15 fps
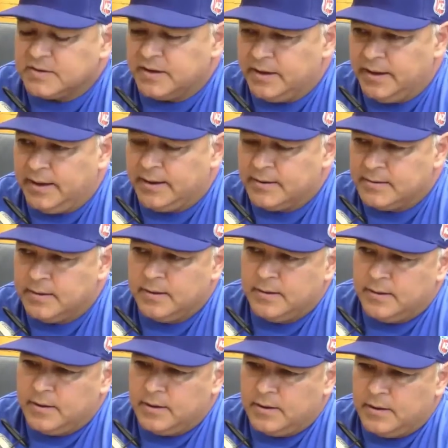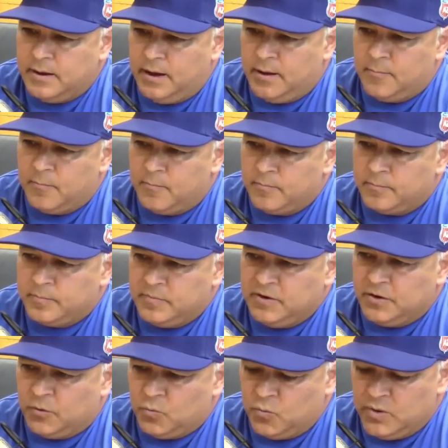and
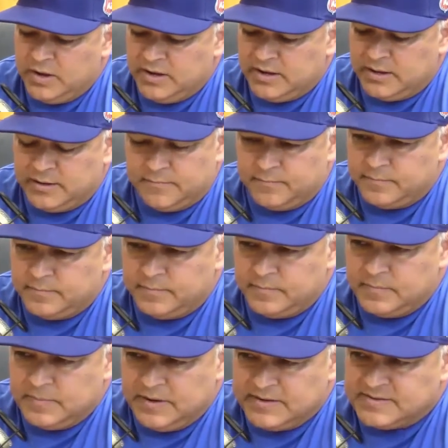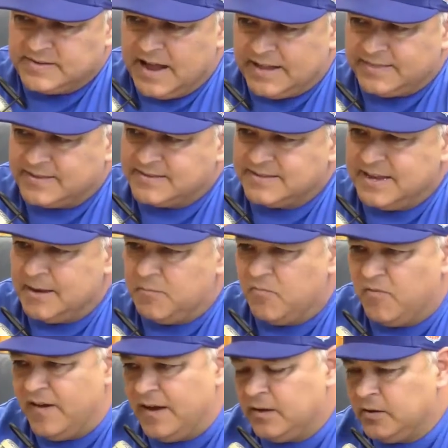we can. It's not the same
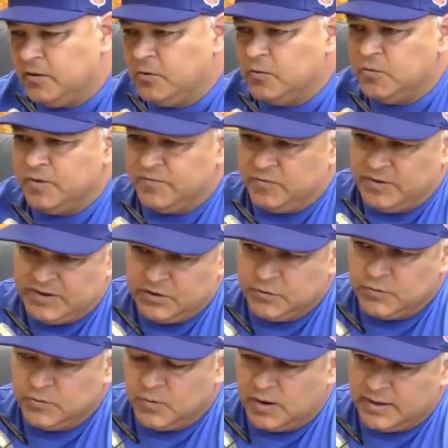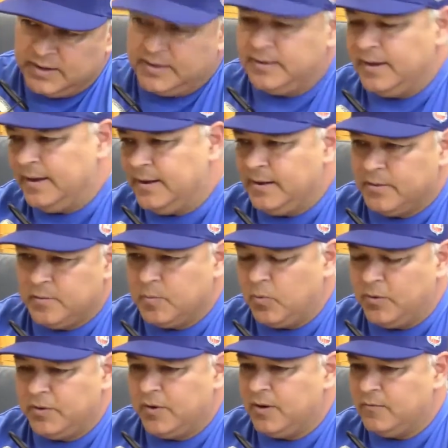value. If we do want to get another
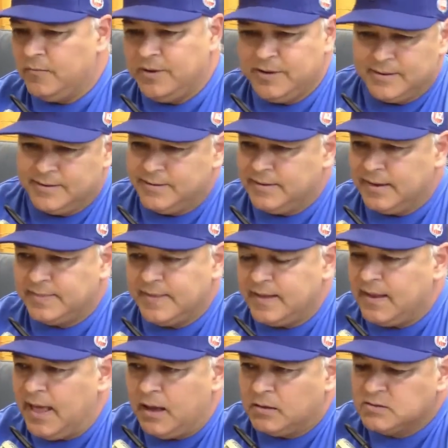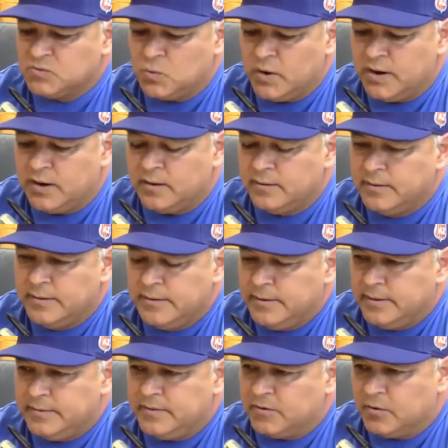point guard, we can get that elsewhere.
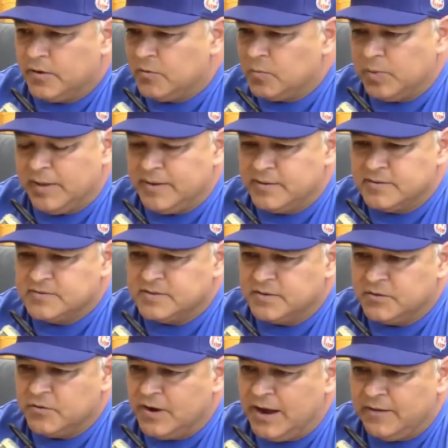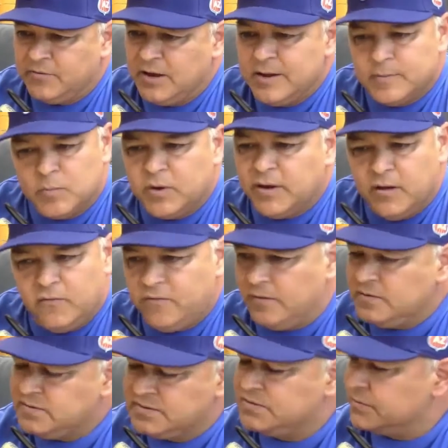There are other players in the draft. Markelle
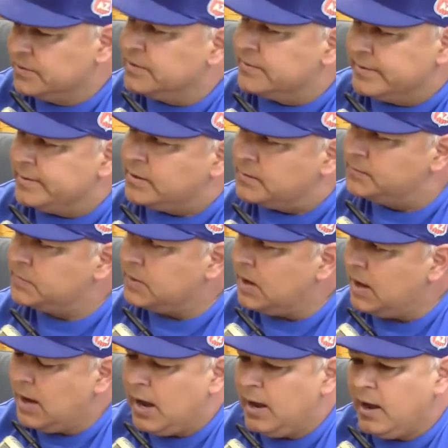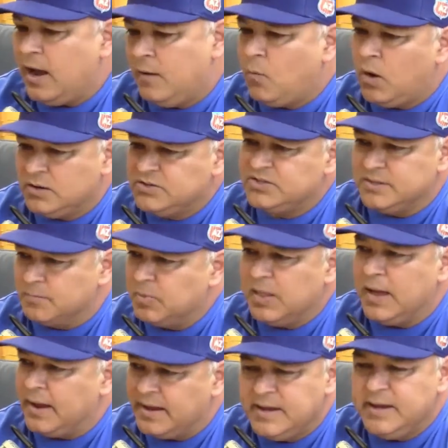Fultz is a real deal. I watched him
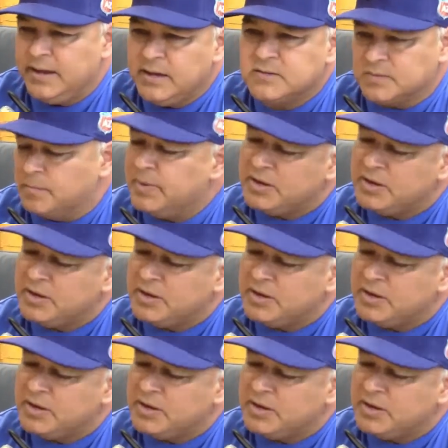play. He is a better